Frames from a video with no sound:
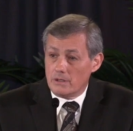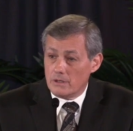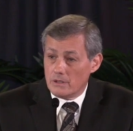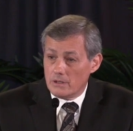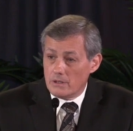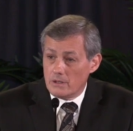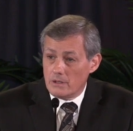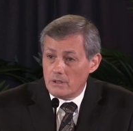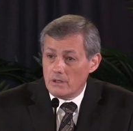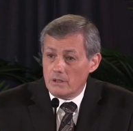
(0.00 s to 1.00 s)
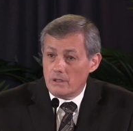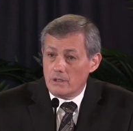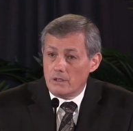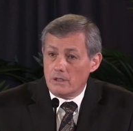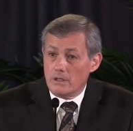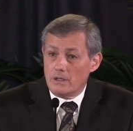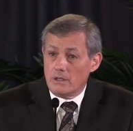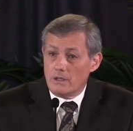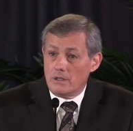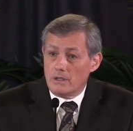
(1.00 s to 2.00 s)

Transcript: Nothing is said.